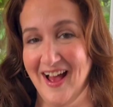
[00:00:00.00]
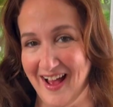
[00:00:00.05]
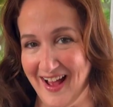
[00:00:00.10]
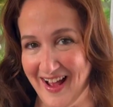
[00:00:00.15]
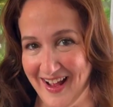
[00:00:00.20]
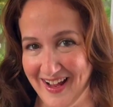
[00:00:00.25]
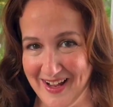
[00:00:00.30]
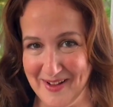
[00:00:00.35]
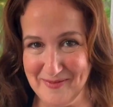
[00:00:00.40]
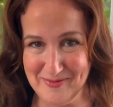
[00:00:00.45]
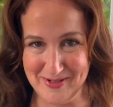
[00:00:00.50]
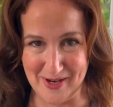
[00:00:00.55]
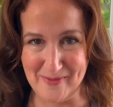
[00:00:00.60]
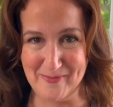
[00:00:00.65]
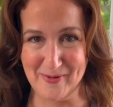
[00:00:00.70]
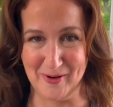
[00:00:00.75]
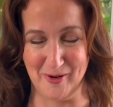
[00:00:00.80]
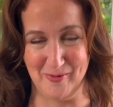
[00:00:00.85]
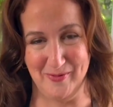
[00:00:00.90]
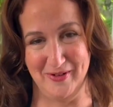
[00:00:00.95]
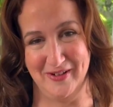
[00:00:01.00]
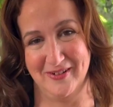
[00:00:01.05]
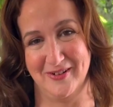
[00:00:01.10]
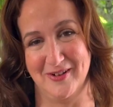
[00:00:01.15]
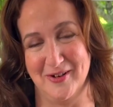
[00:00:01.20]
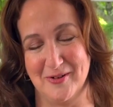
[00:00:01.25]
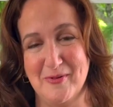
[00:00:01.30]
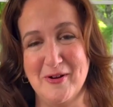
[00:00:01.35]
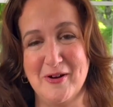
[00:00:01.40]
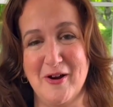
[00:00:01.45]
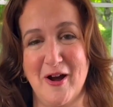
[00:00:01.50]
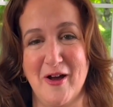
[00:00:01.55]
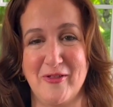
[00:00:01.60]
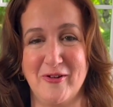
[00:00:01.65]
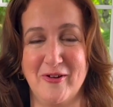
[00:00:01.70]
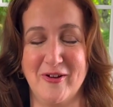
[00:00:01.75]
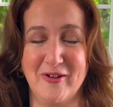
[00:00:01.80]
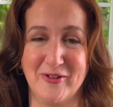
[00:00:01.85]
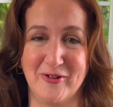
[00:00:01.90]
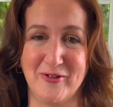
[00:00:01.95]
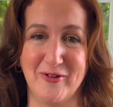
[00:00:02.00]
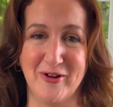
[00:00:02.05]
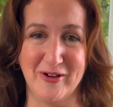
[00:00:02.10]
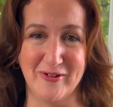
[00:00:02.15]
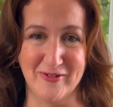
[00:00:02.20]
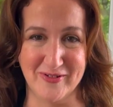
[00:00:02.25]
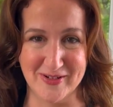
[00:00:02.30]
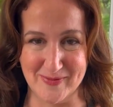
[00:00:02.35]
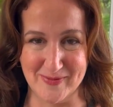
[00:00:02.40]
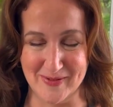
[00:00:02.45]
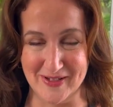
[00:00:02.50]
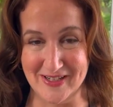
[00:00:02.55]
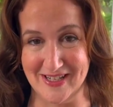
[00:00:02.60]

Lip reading: Hi, I'm Deb Perelman, cookbook author and the creator of Smitten